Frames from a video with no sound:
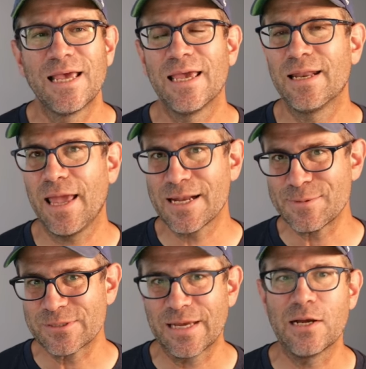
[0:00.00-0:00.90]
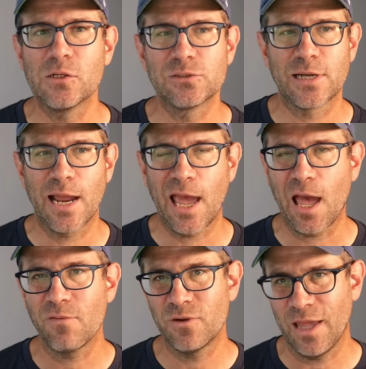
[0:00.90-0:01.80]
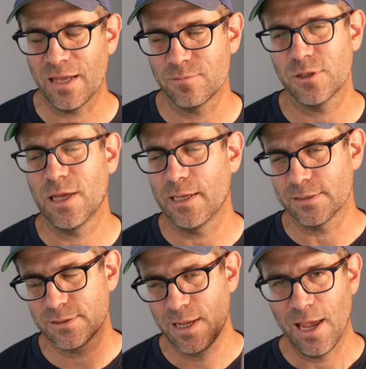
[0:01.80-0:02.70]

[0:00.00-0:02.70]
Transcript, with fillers: in animal sounds than I have in animal legs.